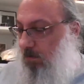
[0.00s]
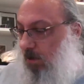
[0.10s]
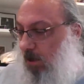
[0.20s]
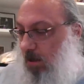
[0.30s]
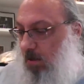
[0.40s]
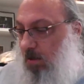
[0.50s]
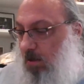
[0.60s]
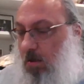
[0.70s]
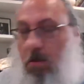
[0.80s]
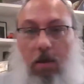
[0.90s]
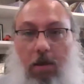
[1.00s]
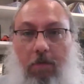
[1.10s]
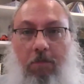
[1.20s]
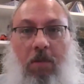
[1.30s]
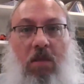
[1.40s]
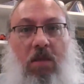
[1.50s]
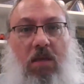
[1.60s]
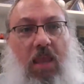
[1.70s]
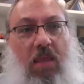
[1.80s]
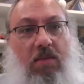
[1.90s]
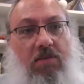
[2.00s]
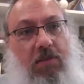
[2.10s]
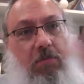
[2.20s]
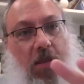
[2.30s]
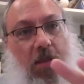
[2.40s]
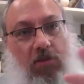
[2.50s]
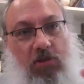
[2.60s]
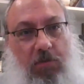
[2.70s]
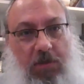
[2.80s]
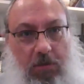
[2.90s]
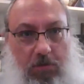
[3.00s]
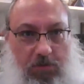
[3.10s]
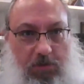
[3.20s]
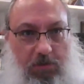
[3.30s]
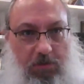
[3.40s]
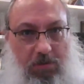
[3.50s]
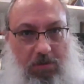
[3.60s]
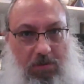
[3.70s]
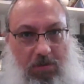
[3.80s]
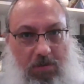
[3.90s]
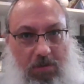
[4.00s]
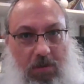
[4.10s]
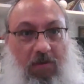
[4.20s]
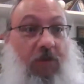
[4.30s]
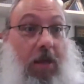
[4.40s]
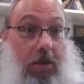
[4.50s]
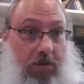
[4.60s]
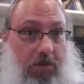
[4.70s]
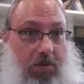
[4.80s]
Okay. Can simulations be used, like PhET?